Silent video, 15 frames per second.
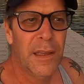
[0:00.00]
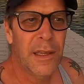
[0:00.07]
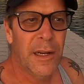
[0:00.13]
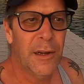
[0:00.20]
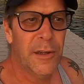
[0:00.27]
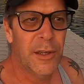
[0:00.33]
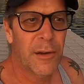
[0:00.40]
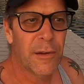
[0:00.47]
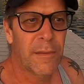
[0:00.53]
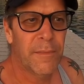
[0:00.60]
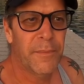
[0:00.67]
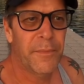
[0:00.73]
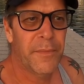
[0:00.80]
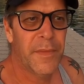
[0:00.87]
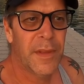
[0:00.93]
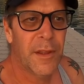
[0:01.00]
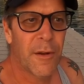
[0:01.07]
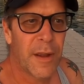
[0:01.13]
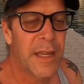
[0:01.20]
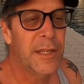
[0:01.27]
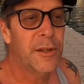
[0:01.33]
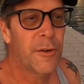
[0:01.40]
you know you're
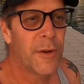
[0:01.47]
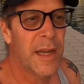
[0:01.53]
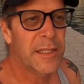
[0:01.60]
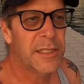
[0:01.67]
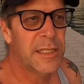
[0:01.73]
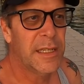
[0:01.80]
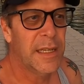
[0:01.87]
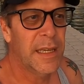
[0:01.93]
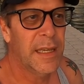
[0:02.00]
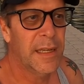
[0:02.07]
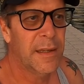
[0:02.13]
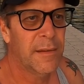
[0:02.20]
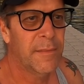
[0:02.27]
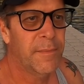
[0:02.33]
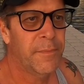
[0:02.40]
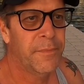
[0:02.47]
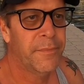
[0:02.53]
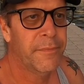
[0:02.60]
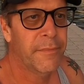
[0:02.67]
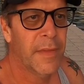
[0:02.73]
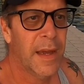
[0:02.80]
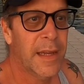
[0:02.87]
you're interested in.
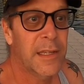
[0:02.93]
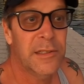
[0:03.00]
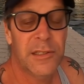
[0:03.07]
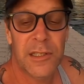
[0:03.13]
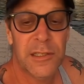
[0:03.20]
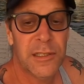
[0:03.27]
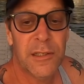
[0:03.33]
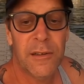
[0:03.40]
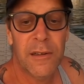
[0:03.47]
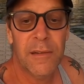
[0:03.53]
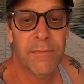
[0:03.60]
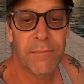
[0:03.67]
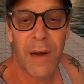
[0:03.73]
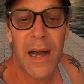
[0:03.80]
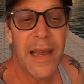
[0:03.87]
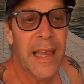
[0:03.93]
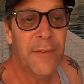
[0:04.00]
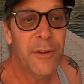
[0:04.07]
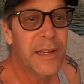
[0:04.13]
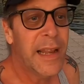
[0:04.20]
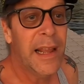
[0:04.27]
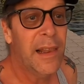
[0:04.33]
I guess just our my
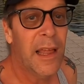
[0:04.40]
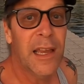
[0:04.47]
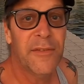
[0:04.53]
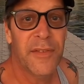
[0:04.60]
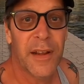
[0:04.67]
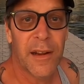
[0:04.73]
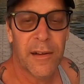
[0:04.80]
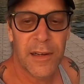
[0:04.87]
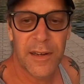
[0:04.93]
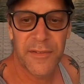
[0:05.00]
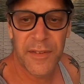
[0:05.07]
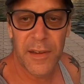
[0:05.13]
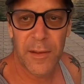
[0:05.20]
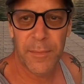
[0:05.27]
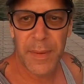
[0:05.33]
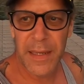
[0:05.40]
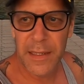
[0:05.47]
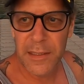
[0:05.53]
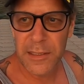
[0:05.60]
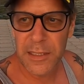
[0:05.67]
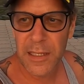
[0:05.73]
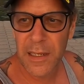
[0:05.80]
everyday life here in the
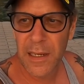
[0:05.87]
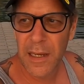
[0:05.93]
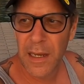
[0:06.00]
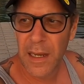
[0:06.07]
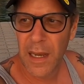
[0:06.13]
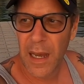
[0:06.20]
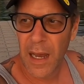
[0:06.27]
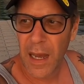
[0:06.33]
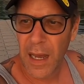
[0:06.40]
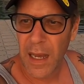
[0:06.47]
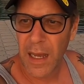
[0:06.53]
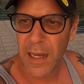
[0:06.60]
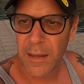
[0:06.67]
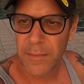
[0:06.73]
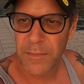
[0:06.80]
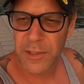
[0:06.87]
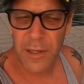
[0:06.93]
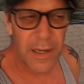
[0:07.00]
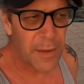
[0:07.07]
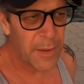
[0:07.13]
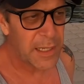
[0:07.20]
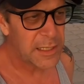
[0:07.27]
Philippines. Um,
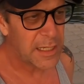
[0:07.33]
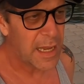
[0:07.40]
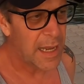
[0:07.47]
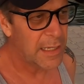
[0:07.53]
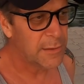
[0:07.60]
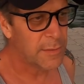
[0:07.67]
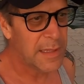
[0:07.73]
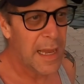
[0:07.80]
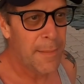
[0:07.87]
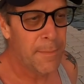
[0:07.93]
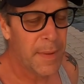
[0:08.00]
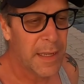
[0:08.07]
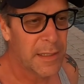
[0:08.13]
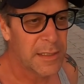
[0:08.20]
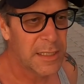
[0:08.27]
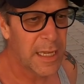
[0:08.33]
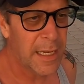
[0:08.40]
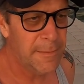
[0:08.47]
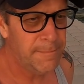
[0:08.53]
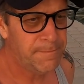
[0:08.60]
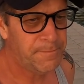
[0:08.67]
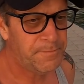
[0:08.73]
so, anyways, guys, with that being
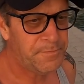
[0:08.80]
said,